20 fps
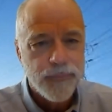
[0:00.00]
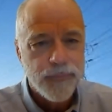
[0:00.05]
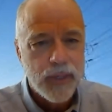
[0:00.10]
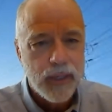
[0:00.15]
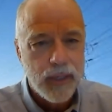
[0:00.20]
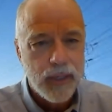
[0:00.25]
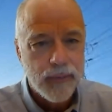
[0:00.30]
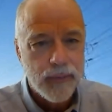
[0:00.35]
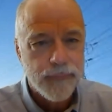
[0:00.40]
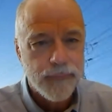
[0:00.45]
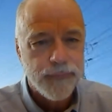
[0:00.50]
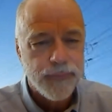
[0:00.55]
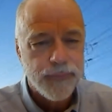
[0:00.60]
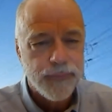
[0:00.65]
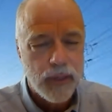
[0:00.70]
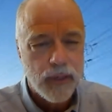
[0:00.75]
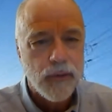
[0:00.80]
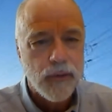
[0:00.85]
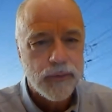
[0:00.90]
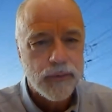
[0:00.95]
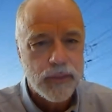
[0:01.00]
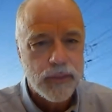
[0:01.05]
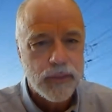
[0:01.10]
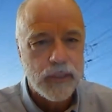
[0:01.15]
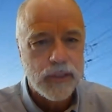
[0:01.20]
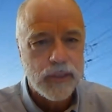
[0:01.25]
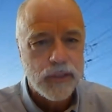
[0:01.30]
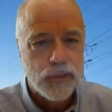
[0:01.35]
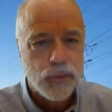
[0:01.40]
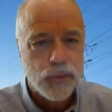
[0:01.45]
if
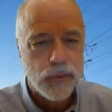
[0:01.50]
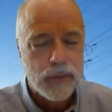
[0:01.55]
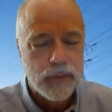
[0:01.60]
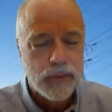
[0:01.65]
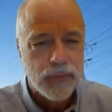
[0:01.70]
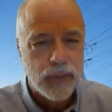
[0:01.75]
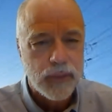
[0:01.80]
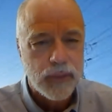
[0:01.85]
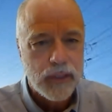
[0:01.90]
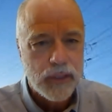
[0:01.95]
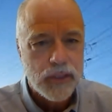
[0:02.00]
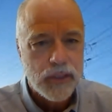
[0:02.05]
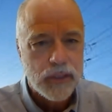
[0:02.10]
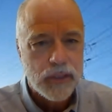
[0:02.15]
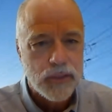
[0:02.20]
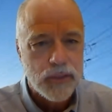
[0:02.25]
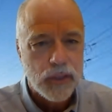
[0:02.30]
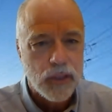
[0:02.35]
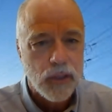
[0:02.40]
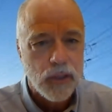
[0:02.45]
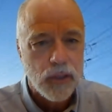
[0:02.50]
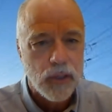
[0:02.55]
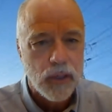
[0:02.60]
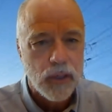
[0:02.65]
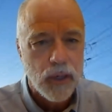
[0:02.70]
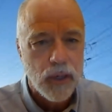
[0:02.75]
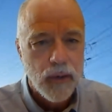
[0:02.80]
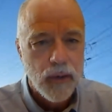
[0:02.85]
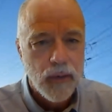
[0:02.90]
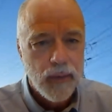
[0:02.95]
these sorts of conditions
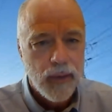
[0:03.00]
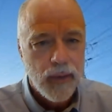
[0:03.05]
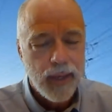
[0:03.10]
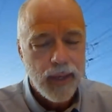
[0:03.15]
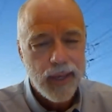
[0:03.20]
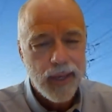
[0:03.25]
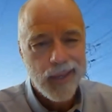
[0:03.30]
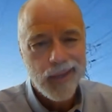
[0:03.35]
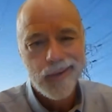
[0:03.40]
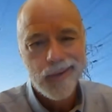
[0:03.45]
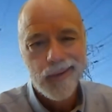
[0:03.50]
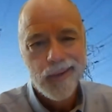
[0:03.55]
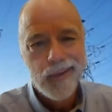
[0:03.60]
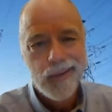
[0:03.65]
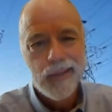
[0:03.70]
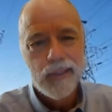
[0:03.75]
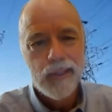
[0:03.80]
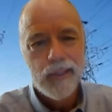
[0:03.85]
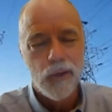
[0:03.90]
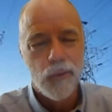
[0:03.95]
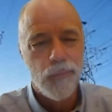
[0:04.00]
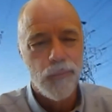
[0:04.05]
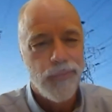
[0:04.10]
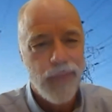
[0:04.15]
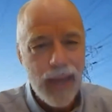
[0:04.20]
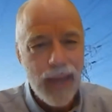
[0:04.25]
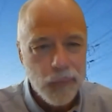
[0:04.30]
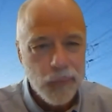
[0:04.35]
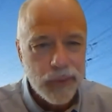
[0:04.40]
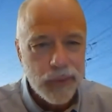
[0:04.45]
occur. And
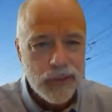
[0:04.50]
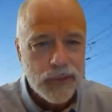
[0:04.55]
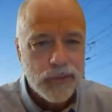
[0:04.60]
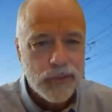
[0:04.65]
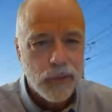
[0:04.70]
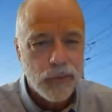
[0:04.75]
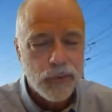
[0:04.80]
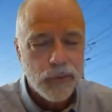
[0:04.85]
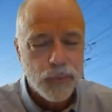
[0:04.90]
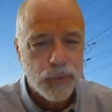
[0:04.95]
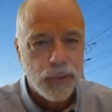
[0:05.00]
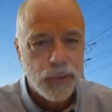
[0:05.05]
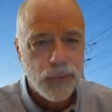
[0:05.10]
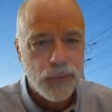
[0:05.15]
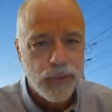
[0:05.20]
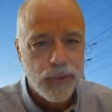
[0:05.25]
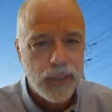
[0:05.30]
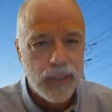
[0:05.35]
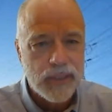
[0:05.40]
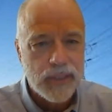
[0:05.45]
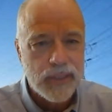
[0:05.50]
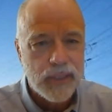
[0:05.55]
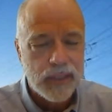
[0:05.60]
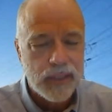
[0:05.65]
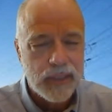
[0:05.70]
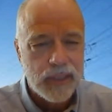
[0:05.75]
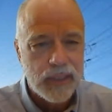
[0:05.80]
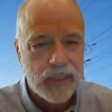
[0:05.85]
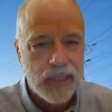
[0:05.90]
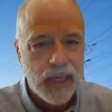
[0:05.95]
those were two things
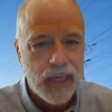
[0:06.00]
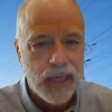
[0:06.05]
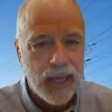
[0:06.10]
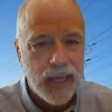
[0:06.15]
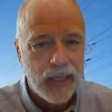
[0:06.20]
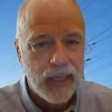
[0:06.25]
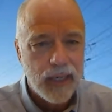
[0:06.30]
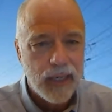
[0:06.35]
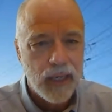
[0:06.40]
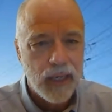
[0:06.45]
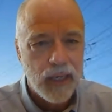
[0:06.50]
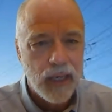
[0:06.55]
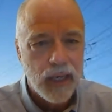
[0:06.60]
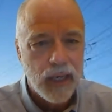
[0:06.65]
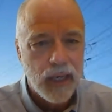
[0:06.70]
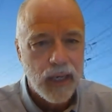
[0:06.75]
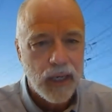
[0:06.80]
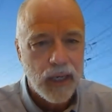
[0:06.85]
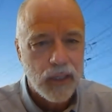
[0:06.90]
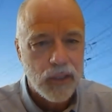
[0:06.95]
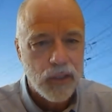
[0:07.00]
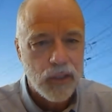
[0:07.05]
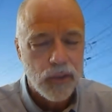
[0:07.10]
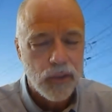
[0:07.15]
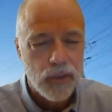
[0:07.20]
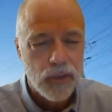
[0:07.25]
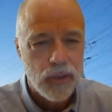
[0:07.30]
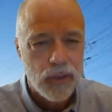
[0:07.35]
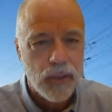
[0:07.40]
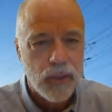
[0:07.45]
that did not
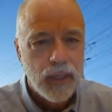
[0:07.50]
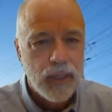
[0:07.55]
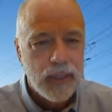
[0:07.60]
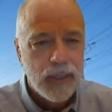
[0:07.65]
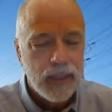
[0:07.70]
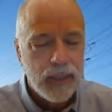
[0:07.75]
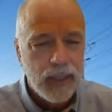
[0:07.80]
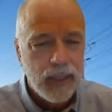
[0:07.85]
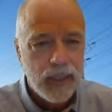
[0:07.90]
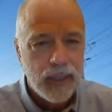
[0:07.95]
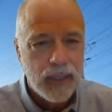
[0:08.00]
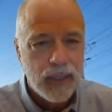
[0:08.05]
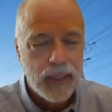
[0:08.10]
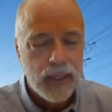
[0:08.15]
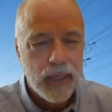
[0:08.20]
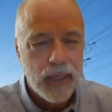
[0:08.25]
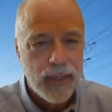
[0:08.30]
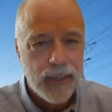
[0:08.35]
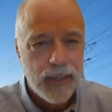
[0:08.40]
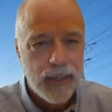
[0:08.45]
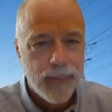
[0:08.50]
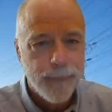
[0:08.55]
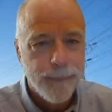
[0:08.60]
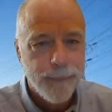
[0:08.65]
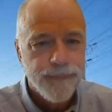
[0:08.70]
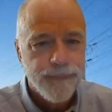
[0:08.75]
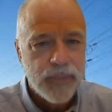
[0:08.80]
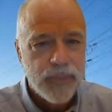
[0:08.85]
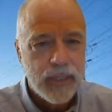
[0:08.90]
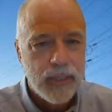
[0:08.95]
occur in
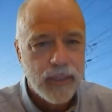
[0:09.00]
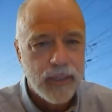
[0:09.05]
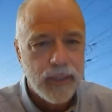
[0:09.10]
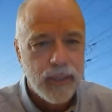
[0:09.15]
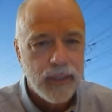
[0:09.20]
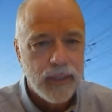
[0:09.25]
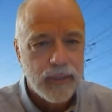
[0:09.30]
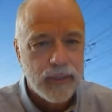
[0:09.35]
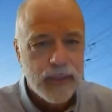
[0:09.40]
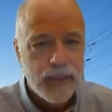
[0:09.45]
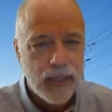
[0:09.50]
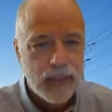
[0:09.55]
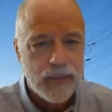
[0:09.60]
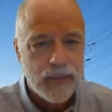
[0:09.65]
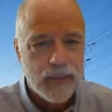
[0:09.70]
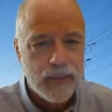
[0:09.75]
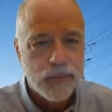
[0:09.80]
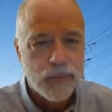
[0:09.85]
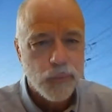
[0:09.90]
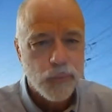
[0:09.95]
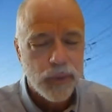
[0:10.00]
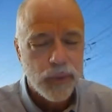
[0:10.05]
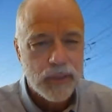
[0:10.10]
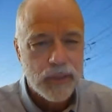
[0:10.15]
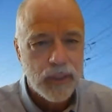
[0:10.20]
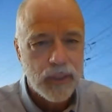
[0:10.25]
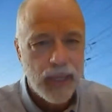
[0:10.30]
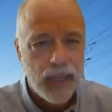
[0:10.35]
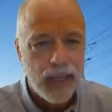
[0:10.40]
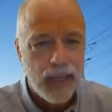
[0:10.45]
Texas, which
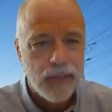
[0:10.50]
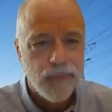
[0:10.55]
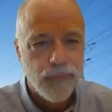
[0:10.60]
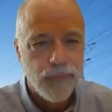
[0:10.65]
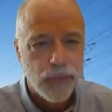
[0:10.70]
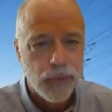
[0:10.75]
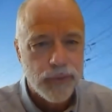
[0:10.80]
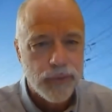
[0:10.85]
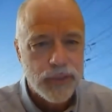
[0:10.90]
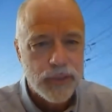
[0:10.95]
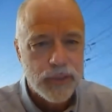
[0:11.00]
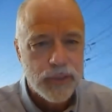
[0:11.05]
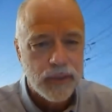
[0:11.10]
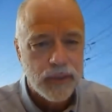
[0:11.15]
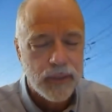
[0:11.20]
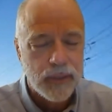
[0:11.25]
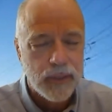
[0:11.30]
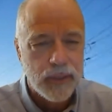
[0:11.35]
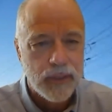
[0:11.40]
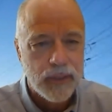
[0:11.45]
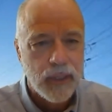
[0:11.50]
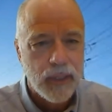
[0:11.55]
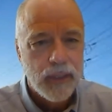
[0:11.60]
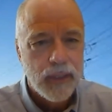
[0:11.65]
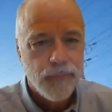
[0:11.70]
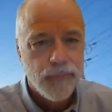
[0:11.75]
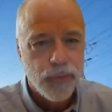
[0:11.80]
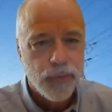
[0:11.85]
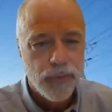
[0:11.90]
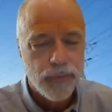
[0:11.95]
led first to
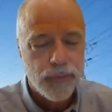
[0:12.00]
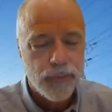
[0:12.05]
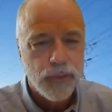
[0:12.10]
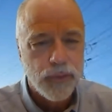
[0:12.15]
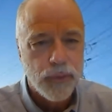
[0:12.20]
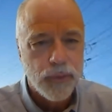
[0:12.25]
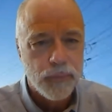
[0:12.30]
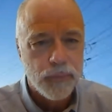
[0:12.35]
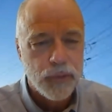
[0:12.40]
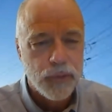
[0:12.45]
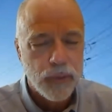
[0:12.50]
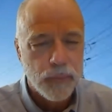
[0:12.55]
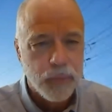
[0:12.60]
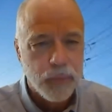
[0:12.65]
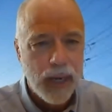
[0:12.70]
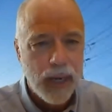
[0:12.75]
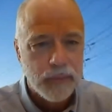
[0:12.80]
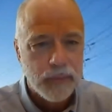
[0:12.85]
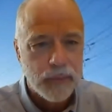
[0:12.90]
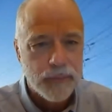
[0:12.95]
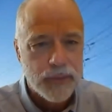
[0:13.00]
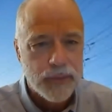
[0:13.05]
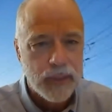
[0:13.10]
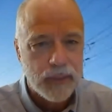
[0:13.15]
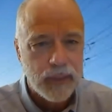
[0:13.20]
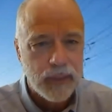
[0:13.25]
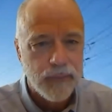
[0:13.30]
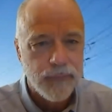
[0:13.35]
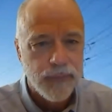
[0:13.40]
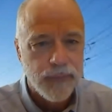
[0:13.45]
the problems that
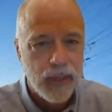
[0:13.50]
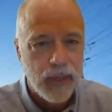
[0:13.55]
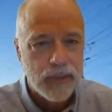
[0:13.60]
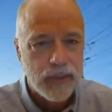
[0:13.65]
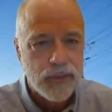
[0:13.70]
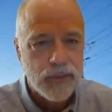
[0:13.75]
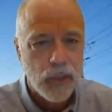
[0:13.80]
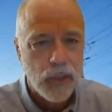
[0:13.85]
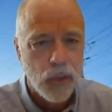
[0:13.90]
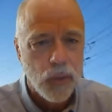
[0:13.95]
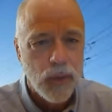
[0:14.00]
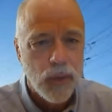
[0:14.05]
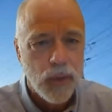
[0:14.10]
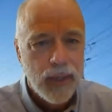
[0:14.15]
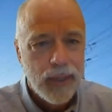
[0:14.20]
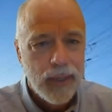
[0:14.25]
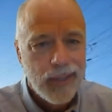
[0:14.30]
they face. So